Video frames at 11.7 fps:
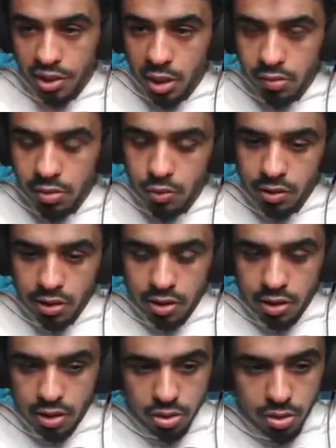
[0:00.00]
even if we get
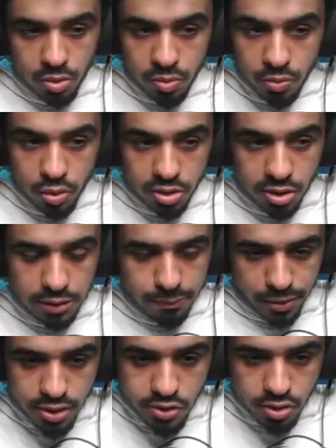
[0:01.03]
like two more skill
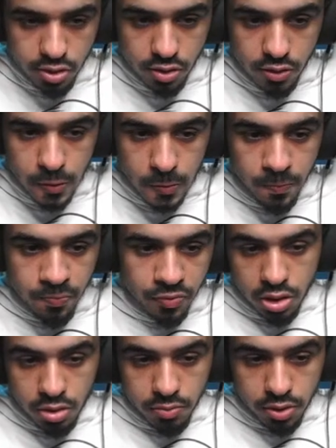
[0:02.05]
pages.
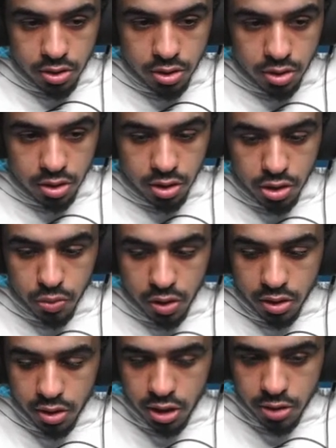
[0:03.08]
But it is what
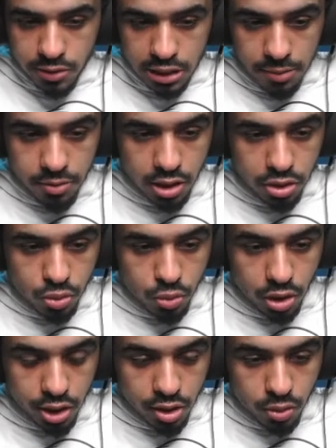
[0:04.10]
it is, man. I'm gonna do
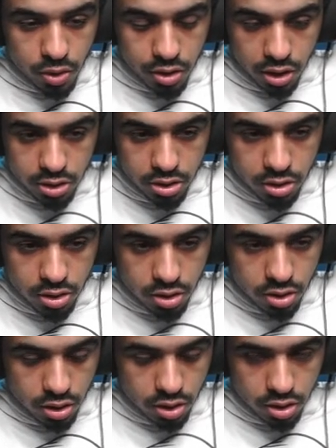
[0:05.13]
another 100
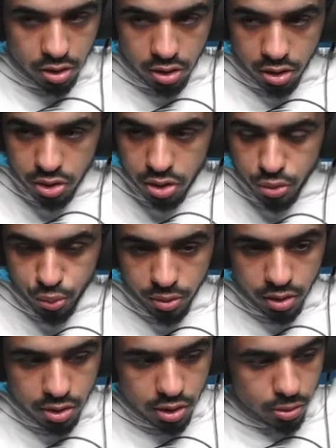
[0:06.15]
in the next two
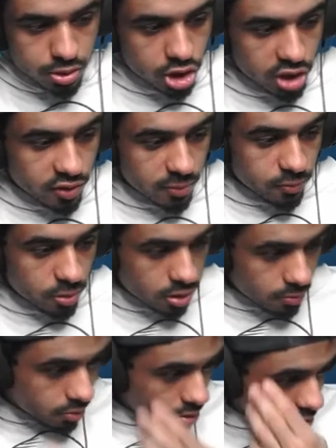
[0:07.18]
weeks. I'll save up for
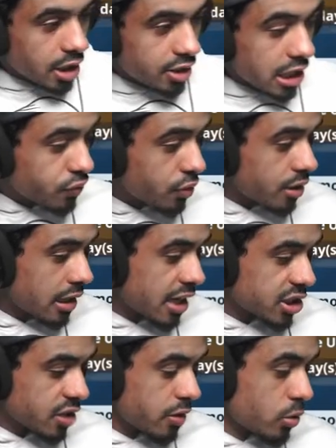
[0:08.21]
them. Uh, thanks for the
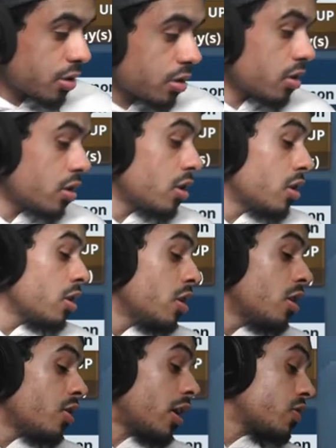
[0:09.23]
likes, everyone.
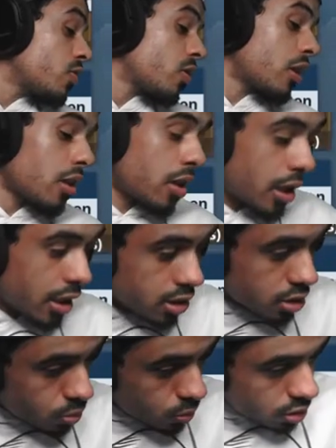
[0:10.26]
Thanks for the
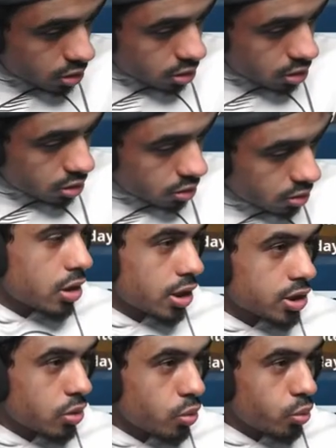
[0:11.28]
likes. We, yeah,
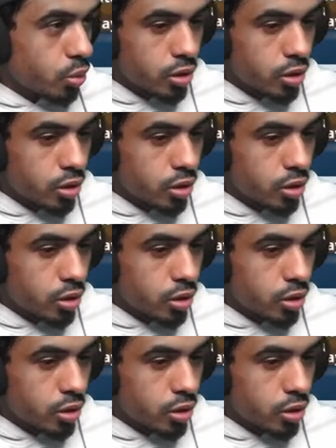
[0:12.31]
so we